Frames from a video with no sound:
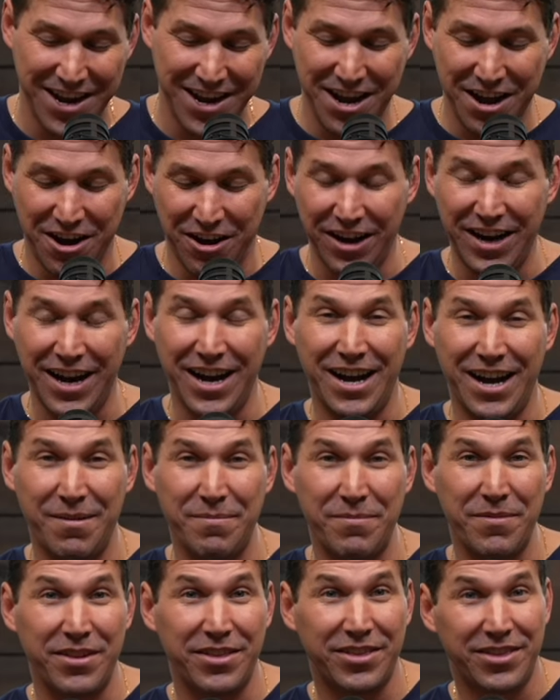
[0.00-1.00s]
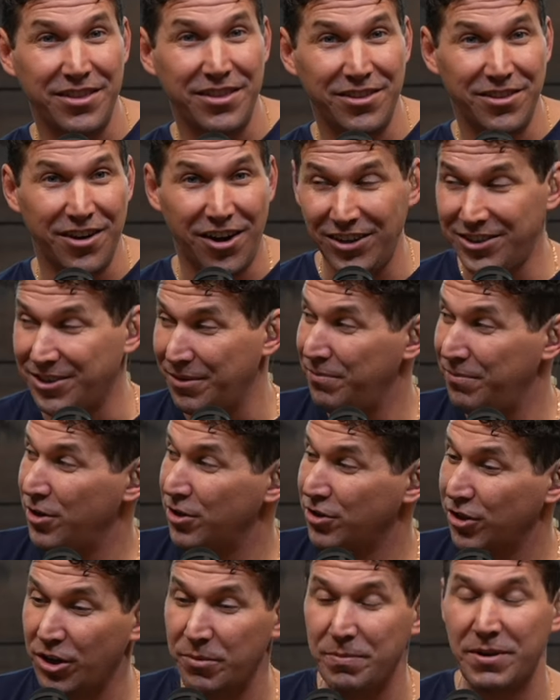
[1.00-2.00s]
All right. Um, Awesome.
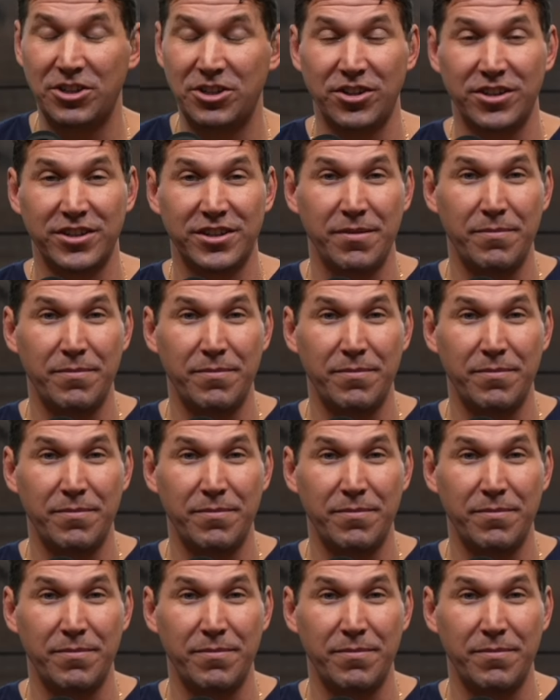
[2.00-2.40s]
Those are good missions.